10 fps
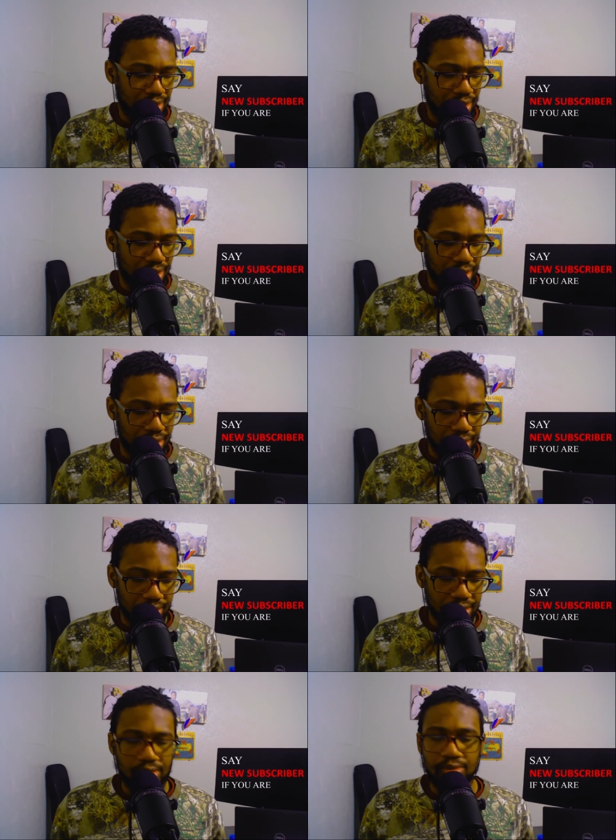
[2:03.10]
uh,
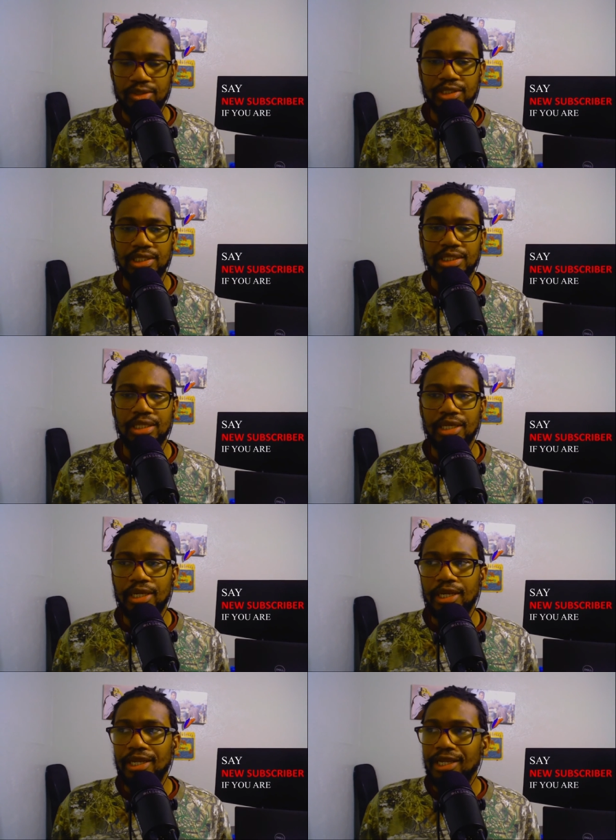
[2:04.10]
to see
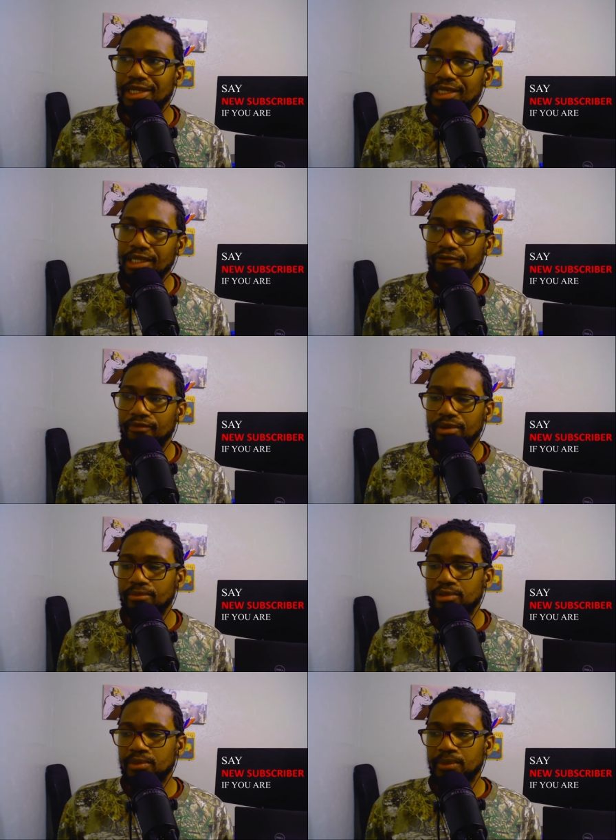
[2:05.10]
a different
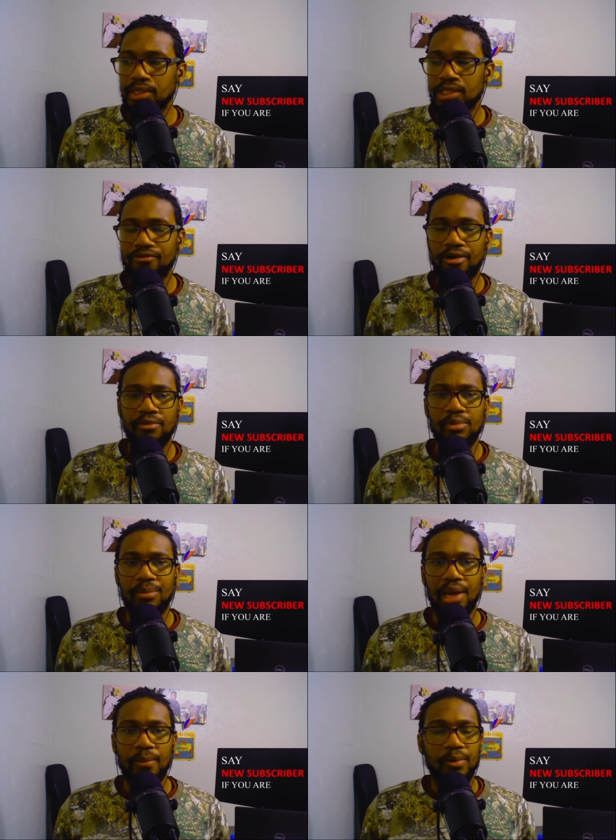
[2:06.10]
perspective of the
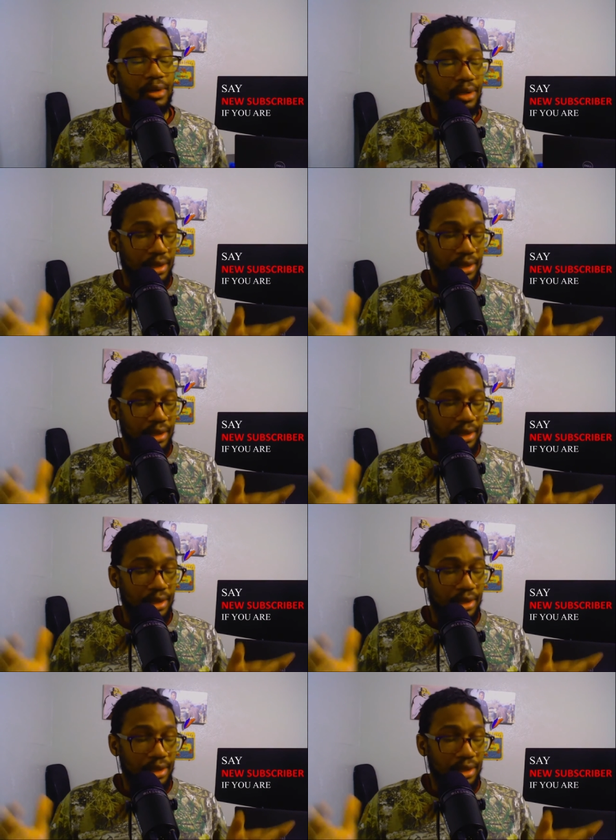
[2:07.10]
Bible.